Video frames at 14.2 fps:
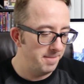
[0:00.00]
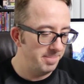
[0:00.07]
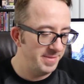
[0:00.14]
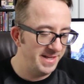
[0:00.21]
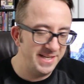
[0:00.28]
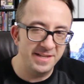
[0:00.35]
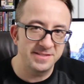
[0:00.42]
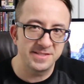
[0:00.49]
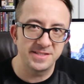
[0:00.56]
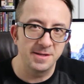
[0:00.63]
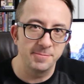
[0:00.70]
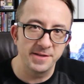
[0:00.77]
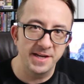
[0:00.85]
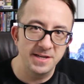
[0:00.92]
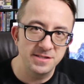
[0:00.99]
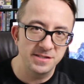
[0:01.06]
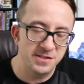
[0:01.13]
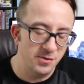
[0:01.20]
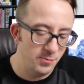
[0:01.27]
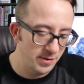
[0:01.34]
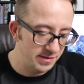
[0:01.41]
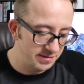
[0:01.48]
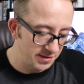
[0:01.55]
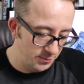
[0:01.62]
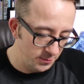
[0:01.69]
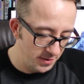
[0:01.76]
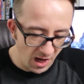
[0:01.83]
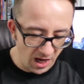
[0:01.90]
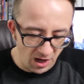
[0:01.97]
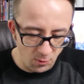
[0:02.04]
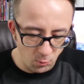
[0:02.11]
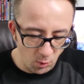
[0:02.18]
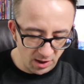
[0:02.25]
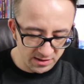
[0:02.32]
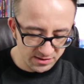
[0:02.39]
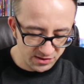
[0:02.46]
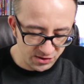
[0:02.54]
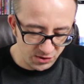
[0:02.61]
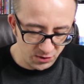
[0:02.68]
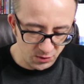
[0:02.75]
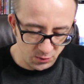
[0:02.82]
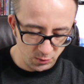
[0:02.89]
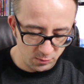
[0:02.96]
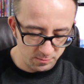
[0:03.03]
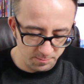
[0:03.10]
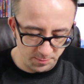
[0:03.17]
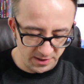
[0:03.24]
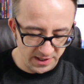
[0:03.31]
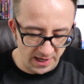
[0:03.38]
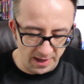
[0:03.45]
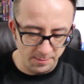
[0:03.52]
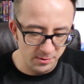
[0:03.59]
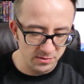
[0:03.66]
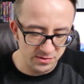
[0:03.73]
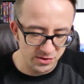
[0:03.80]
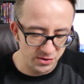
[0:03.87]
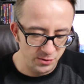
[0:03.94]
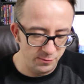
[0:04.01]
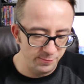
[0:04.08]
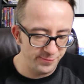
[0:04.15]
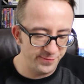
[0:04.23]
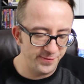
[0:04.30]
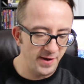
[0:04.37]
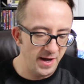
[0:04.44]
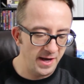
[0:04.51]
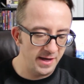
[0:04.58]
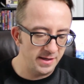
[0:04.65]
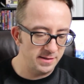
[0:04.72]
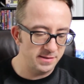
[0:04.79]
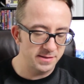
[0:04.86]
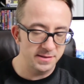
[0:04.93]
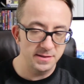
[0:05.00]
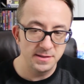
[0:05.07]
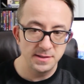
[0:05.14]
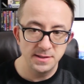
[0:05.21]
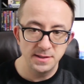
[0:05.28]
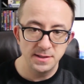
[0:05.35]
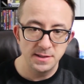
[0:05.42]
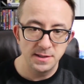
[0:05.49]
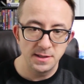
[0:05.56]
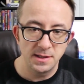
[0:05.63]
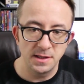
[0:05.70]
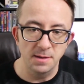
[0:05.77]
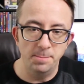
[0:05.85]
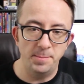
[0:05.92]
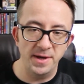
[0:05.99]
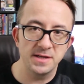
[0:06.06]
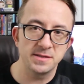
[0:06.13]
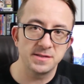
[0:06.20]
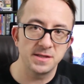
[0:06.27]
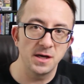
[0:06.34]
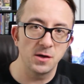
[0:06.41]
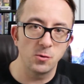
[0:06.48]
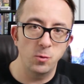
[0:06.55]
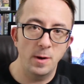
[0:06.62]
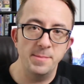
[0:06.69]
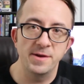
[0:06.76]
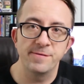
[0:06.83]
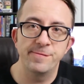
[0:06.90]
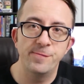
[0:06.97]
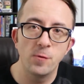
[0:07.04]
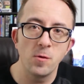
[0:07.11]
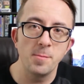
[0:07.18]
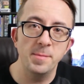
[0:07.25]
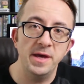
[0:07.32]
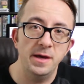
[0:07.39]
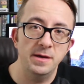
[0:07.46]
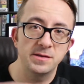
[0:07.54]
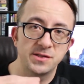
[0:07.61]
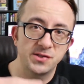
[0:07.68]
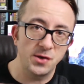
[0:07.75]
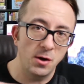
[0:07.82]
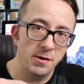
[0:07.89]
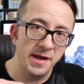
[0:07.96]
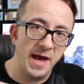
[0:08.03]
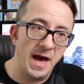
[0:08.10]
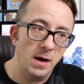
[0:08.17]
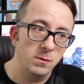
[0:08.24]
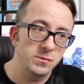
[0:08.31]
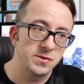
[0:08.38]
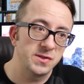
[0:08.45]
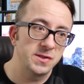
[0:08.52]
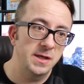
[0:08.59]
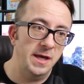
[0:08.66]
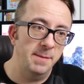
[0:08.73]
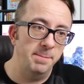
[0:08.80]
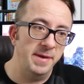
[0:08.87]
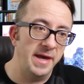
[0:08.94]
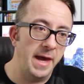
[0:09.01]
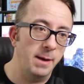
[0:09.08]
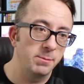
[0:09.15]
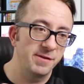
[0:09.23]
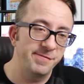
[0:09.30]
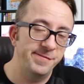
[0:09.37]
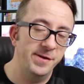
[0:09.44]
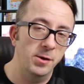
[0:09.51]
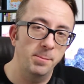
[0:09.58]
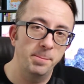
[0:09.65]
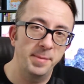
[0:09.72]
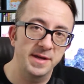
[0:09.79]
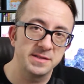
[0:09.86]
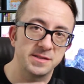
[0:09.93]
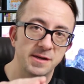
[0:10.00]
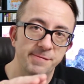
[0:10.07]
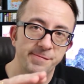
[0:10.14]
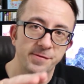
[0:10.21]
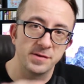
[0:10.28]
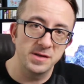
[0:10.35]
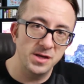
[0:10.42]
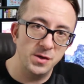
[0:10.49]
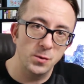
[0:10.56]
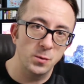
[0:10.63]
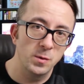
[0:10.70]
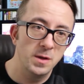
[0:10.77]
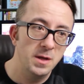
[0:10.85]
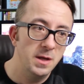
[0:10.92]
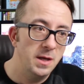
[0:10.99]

And that's something I just don't want to do. I want to be able to find the best equipment for me starting out and be able to film best stuff for you.